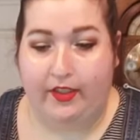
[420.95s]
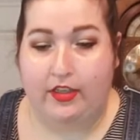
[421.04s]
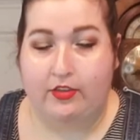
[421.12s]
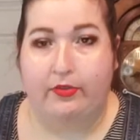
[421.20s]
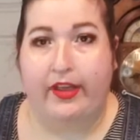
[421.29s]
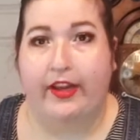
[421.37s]
the
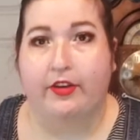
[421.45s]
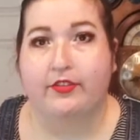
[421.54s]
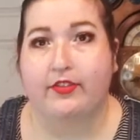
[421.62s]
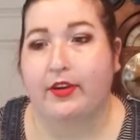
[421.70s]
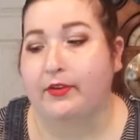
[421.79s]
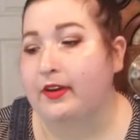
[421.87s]
two layers.
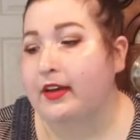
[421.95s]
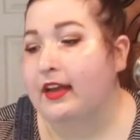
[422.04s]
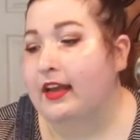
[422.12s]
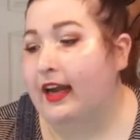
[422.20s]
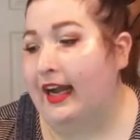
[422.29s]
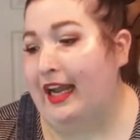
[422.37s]
So
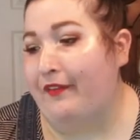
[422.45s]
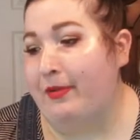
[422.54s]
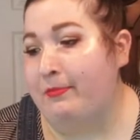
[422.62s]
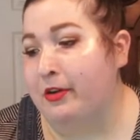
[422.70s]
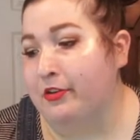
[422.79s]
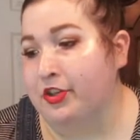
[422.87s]
I have
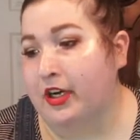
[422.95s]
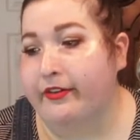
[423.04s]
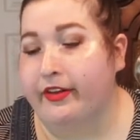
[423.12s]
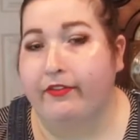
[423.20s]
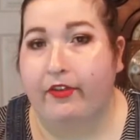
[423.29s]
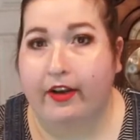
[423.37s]
a milk
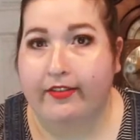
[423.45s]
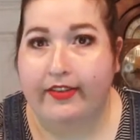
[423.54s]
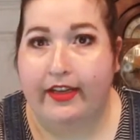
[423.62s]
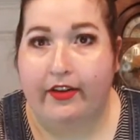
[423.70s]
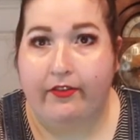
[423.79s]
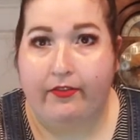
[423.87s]
chocolate
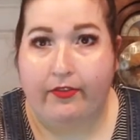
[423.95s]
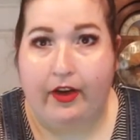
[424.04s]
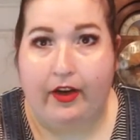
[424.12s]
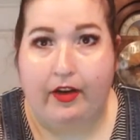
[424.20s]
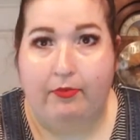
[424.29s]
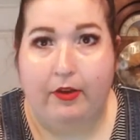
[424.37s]
frosting
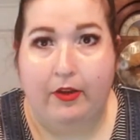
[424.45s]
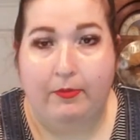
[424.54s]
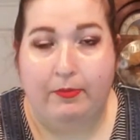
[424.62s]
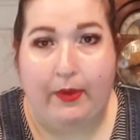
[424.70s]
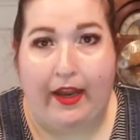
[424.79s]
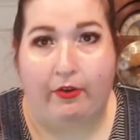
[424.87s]

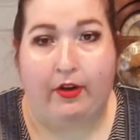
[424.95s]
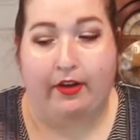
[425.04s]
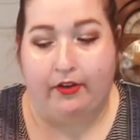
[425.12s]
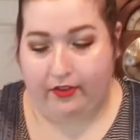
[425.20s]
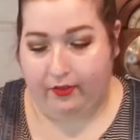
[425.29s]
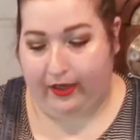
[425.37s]
from Betty
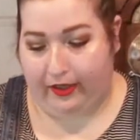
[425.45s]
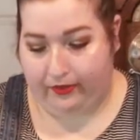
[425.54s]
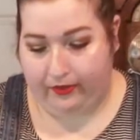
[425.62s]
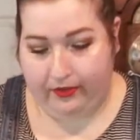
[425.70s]
Crocker as well.